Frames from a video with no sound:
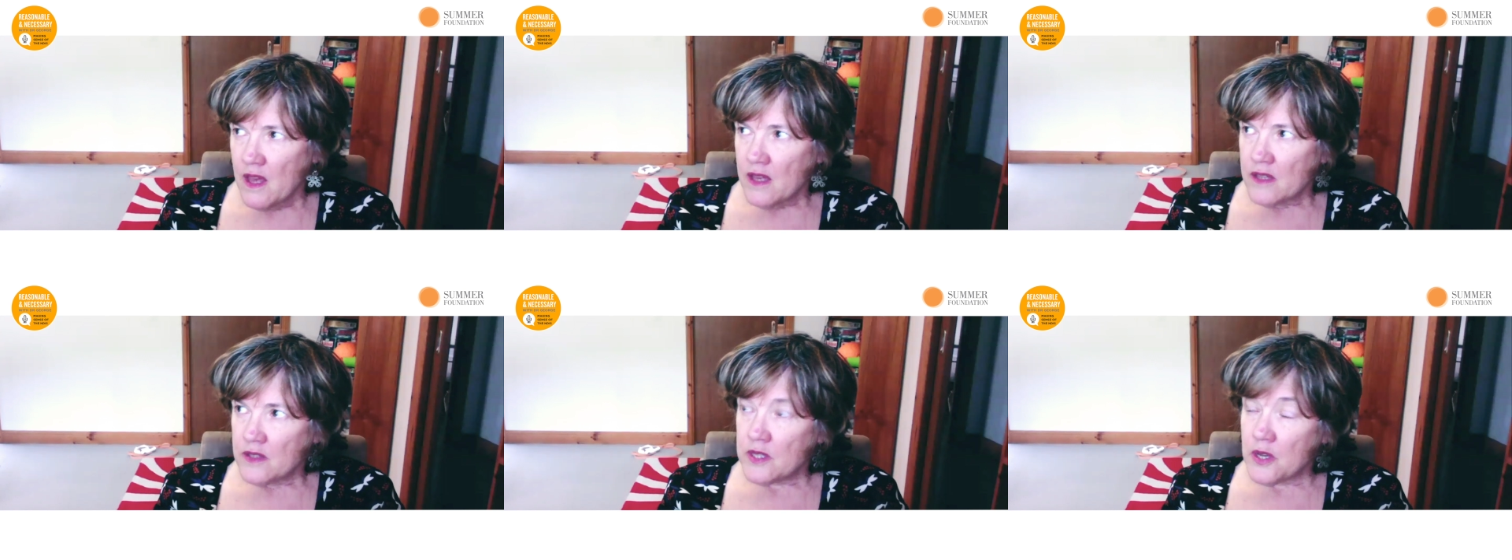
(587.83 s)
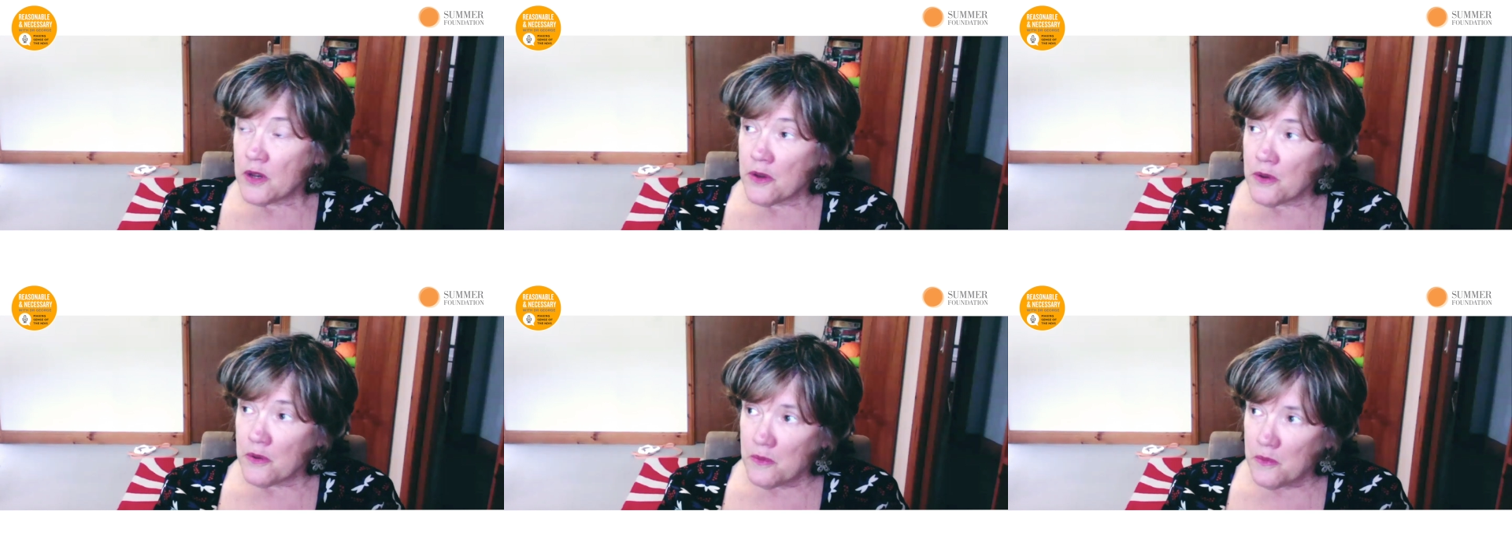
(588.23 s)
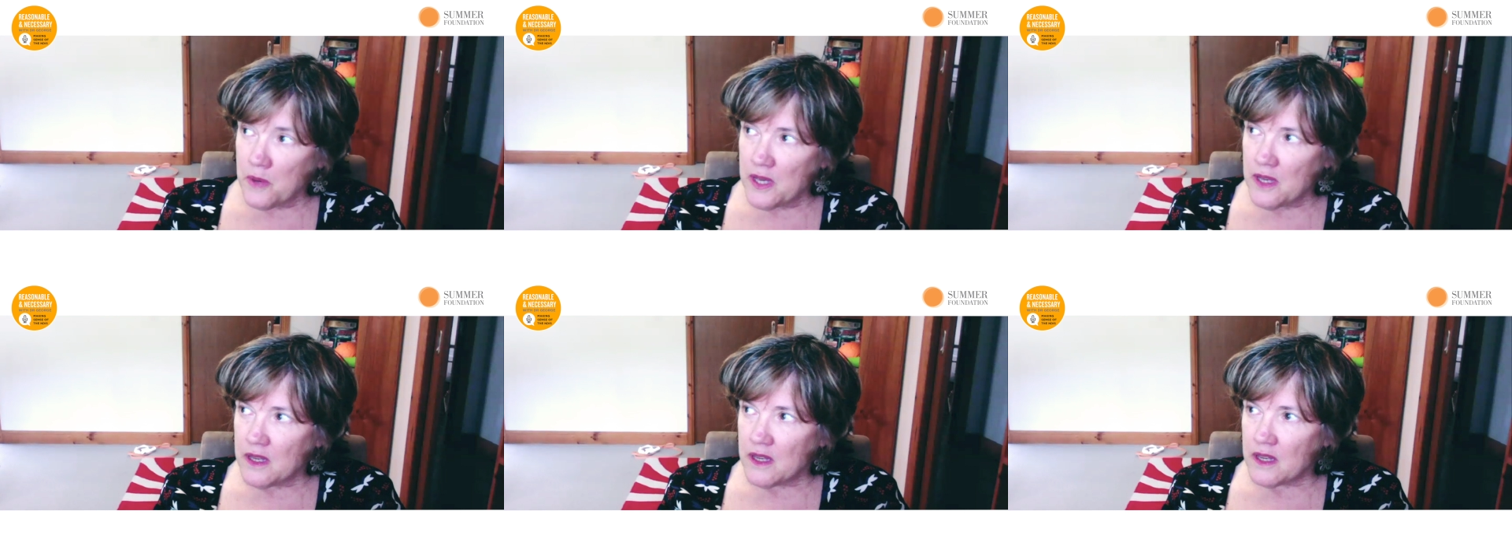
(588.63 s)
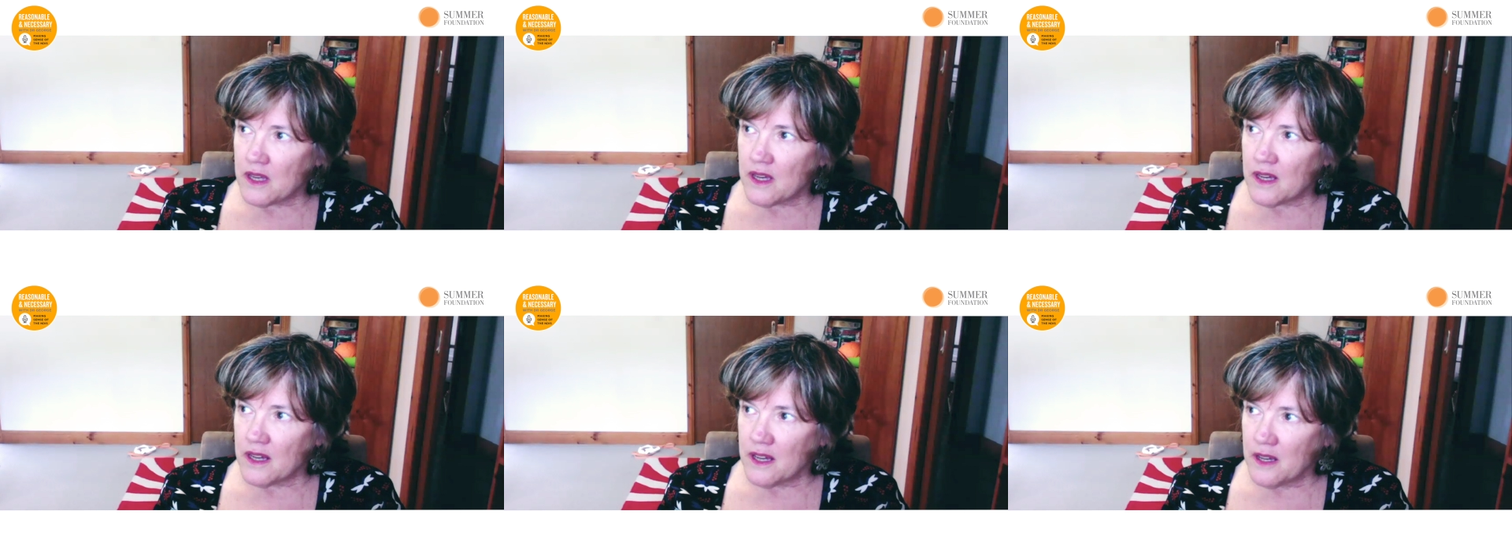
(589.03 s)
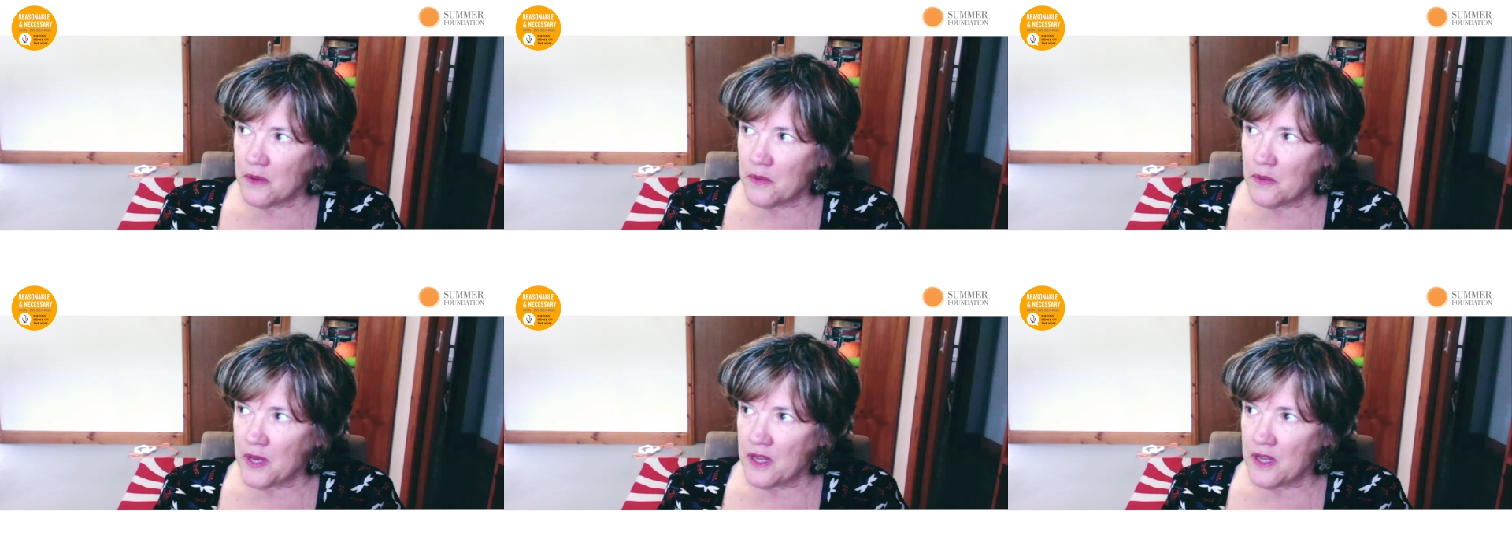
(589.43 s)
So we
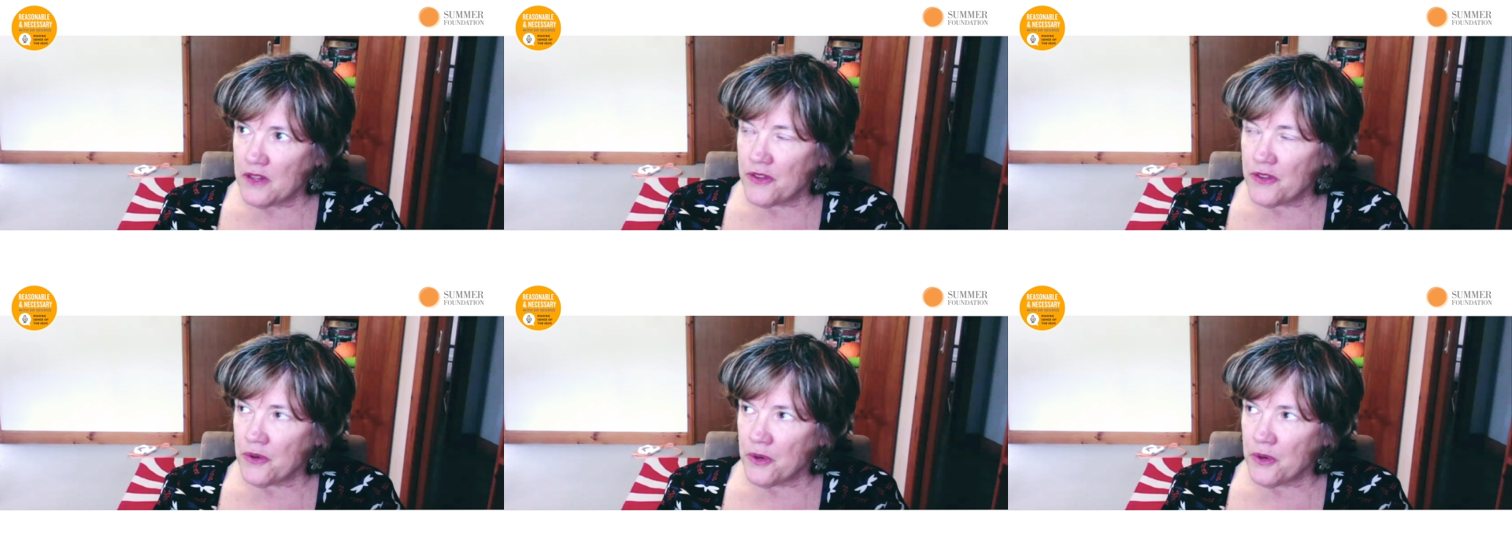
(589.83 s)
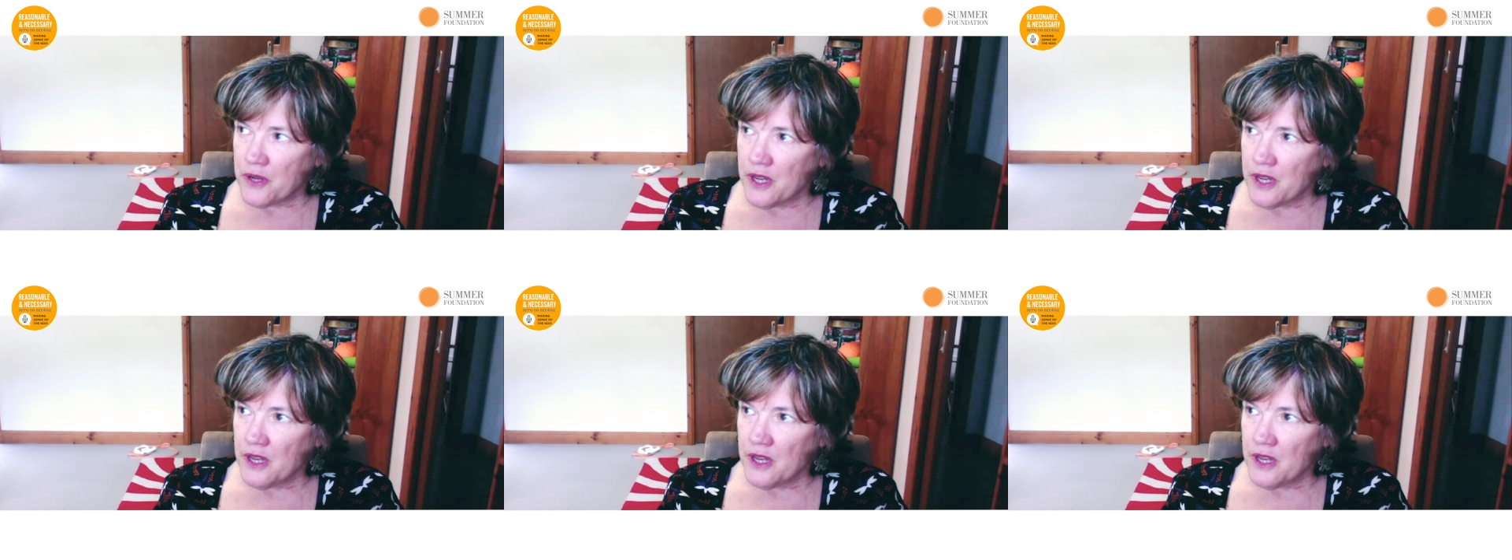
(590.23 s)
thought,